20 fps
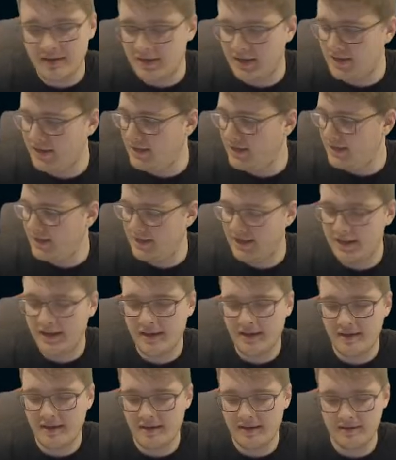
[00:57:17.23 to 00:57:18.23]

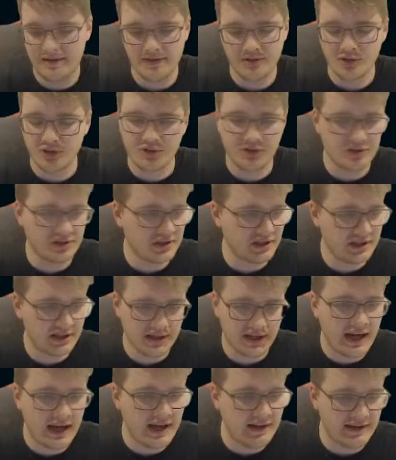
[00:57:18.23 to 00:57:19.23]
I'm not
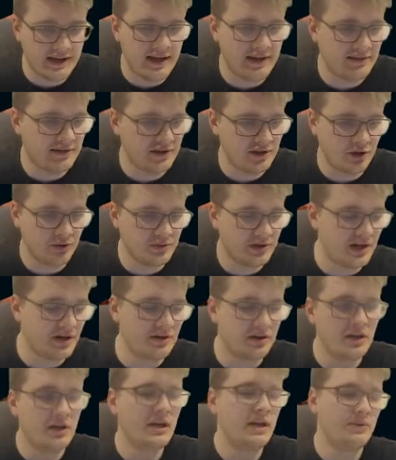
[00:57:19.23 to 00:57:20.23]
gonna, and you know,
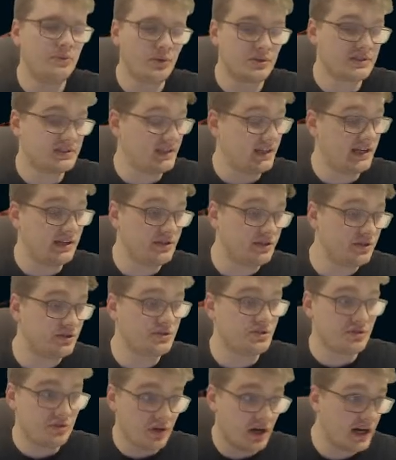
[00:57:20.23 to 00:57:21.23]
they're not saying they're
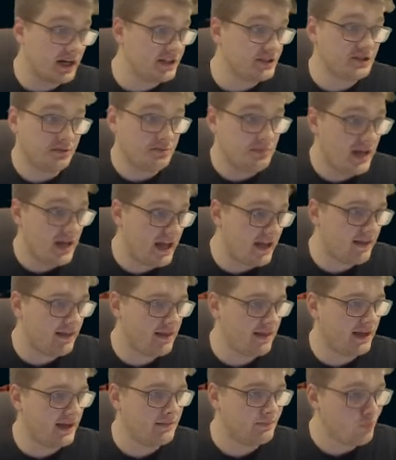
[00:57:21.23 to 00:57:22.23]
trying to be
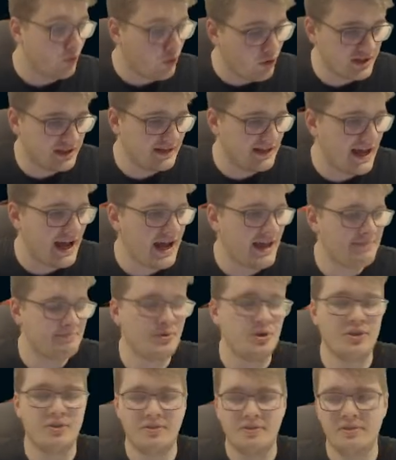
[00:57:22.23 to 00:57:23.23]
anything more than that,
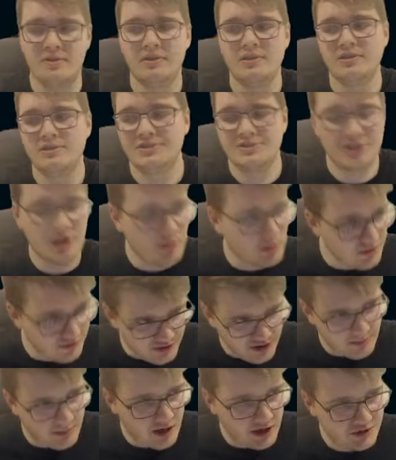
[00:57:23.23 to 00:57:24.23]
but some
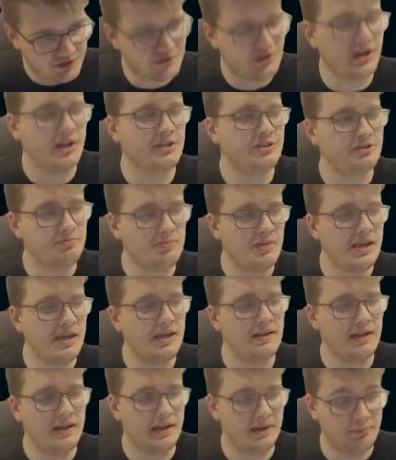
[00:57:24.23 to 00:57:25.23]
of them are trying to
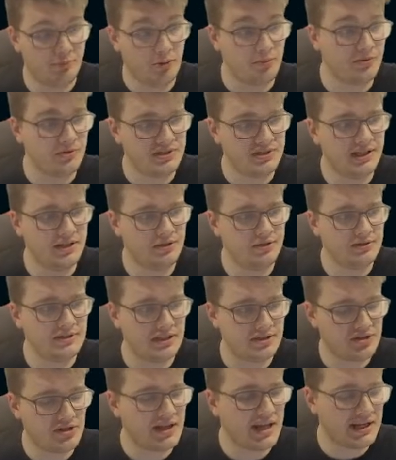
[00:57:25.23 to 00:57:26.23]
be like proper C2s
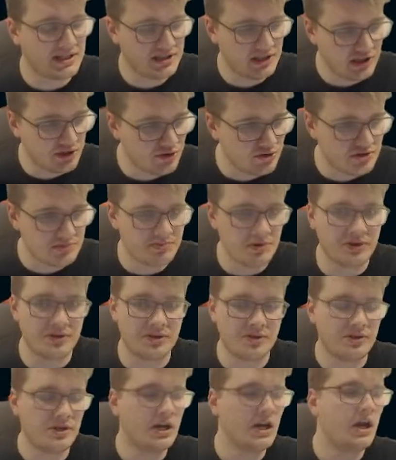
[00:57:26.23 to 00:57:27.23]
that you can actually use, but
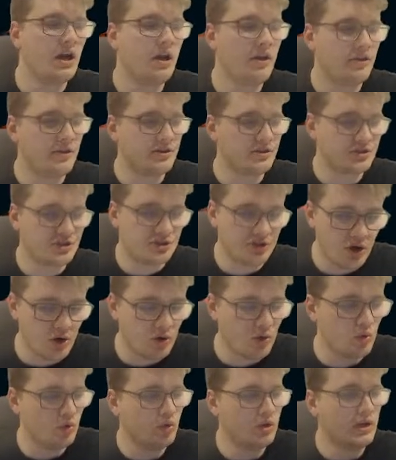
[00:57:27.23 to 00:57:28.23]
they're
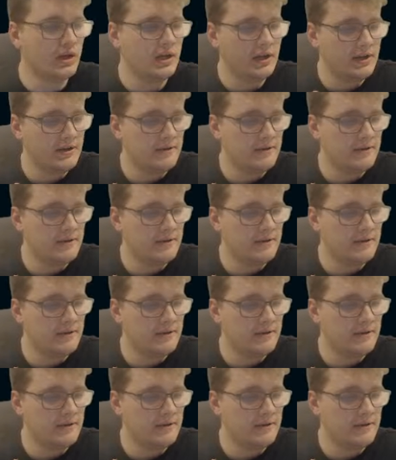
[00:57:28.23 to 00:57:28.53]
so